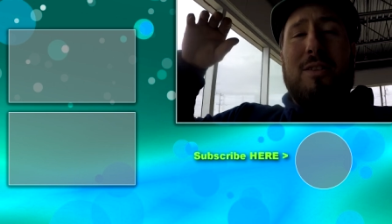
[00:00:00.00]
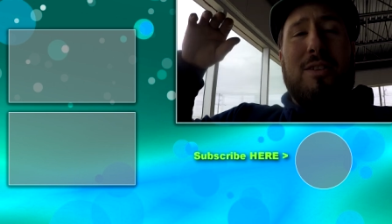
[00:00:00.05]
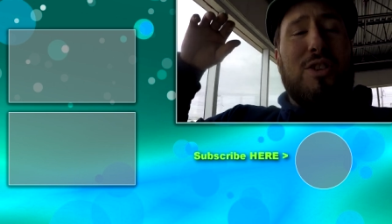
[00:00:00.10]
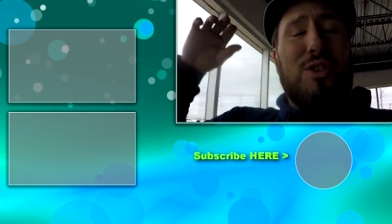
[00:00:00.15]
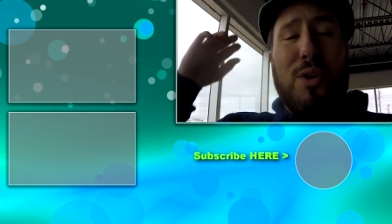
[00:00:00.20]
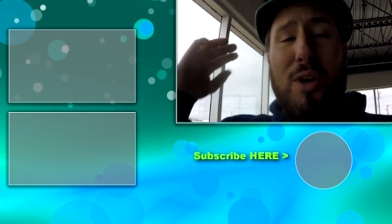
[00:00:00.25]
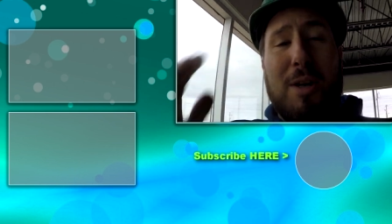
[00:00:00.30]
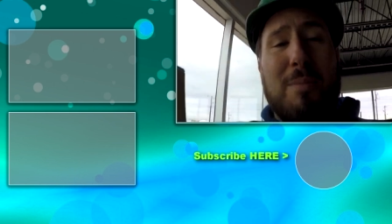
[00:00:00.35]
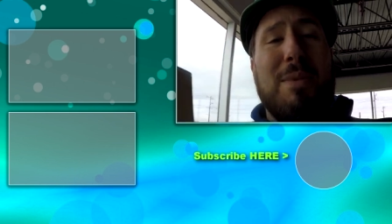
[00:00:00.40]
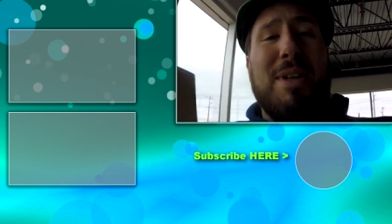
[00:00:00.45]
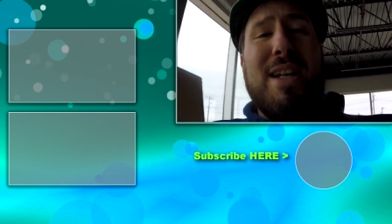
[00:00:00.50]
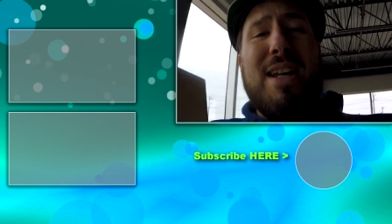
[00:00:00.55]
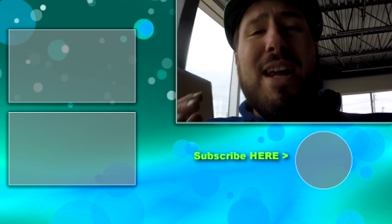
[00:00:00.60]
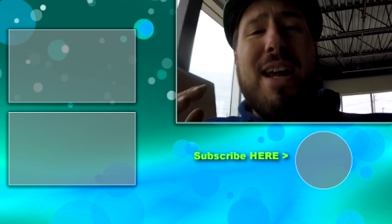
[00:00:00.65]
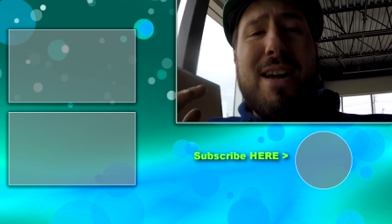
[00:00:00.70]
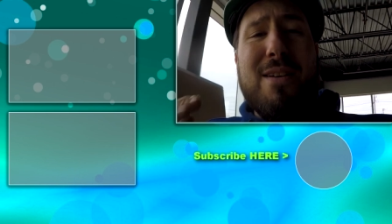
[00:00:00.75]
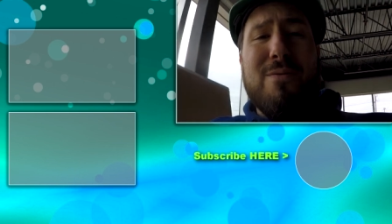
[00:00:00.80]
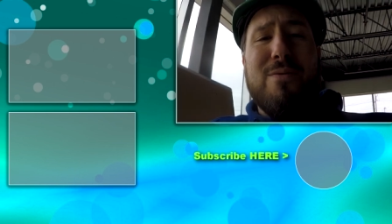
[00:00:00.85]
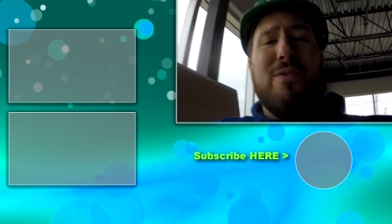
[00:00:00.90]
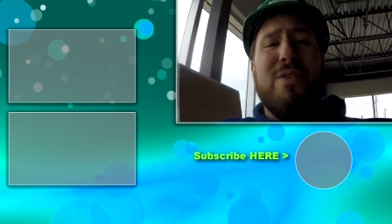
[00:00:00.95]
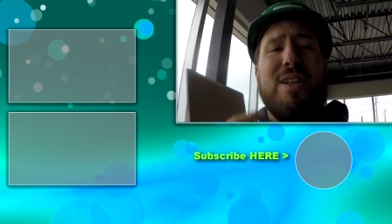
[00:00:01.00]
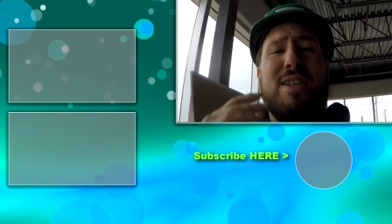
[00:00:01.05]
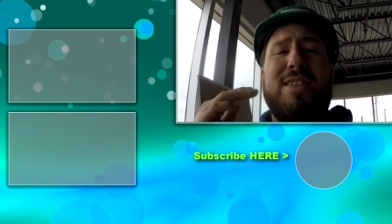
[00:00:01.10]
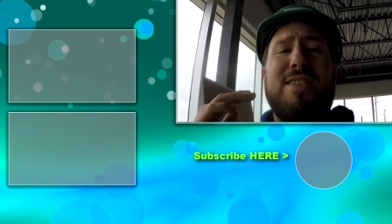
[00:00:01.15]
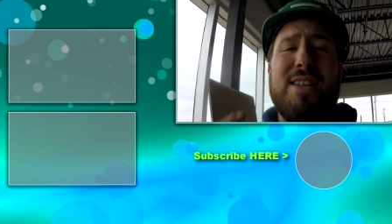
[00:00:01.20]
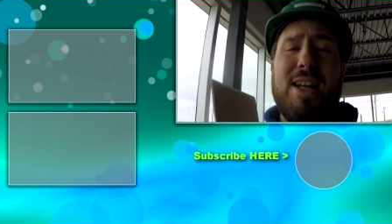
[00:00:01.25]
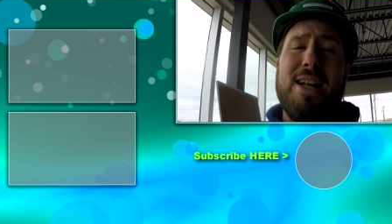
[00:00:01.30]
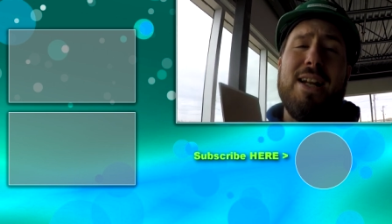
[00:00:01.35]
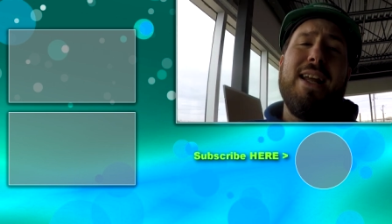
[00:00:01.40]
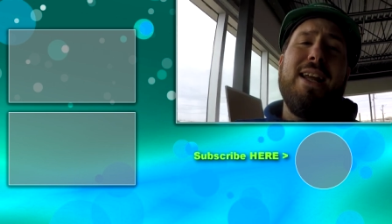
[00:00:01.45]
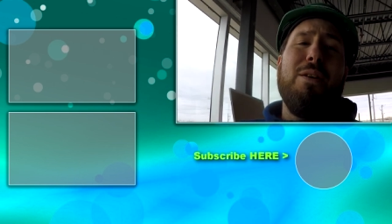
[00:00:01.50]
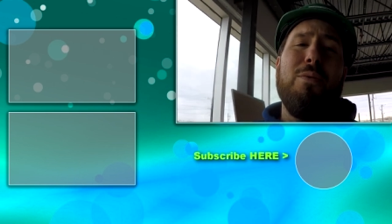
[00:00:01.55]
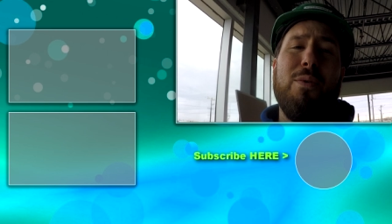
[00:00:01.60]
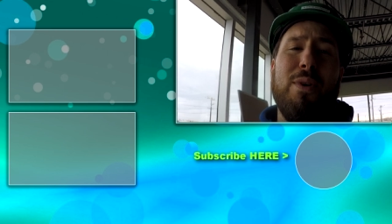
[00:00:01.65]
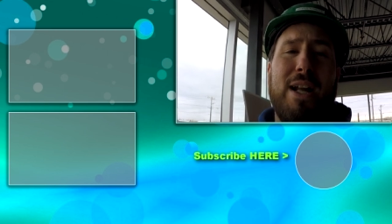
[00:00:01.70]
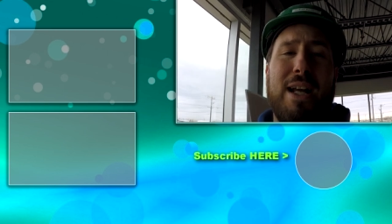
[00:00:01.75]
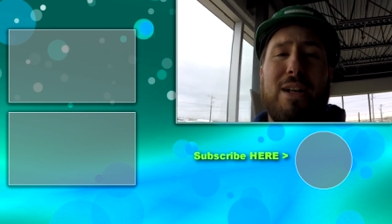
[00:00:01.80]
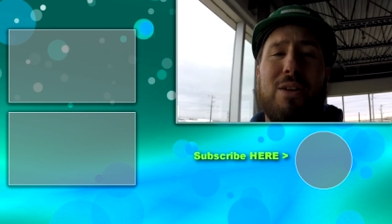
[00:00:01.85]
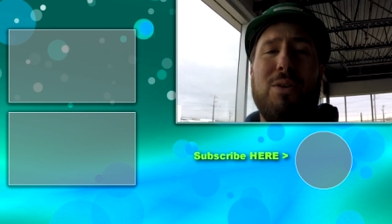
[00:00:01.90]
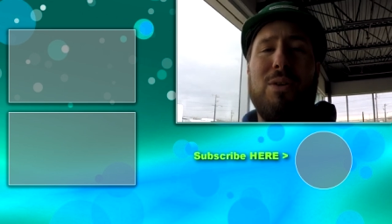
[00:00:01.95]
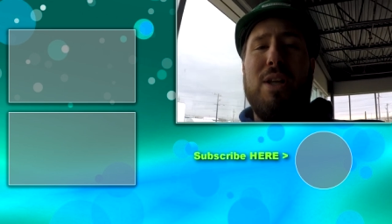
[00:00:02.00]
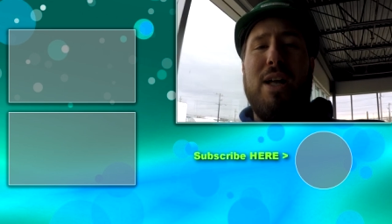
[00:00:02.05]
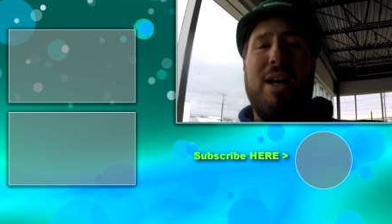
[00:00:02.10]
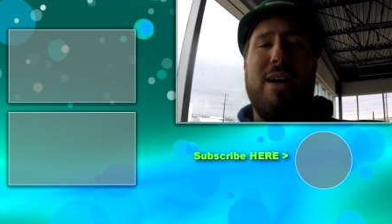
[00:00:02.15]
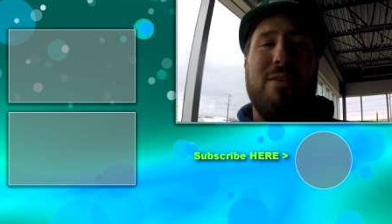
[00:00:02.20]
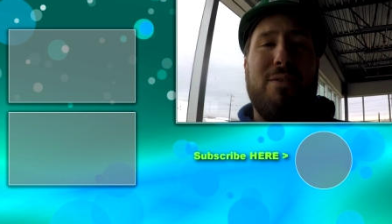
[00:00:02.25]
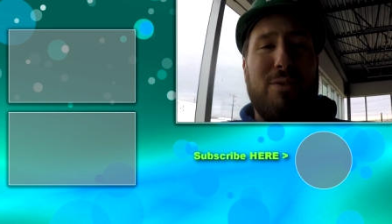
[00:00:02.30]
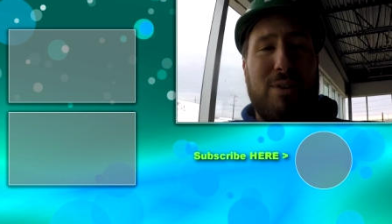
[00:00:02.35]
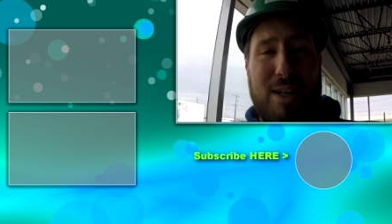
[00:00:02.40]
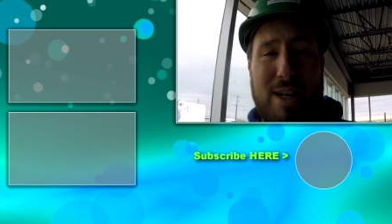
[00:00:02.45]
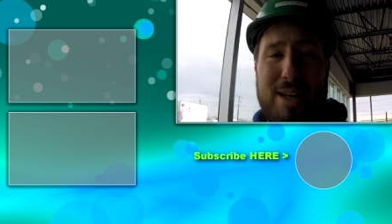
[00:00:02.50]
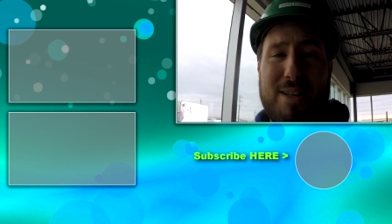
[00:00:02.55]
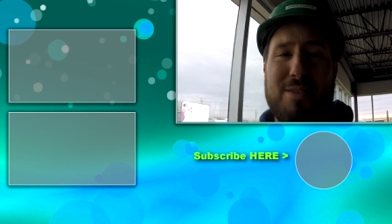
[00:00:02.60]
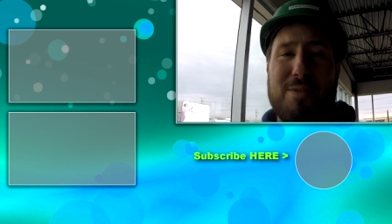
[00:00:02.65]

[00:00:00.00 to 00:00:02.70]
Join me every Sunday when I go live, okay?